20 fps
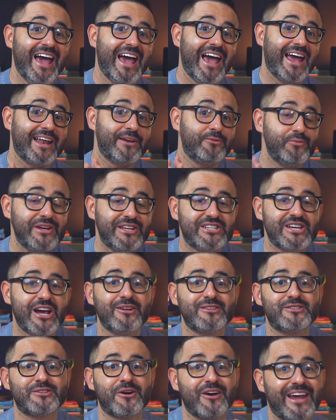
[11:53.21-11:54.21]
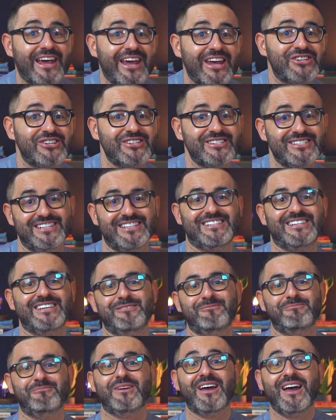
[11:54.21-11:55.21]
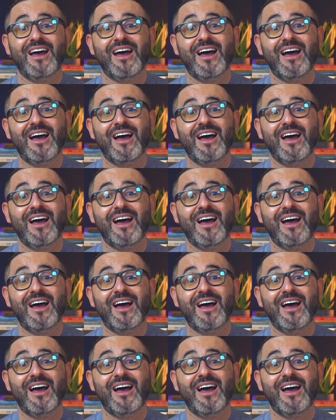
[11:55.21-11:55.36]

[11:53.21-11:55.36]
and reach out to our agency team.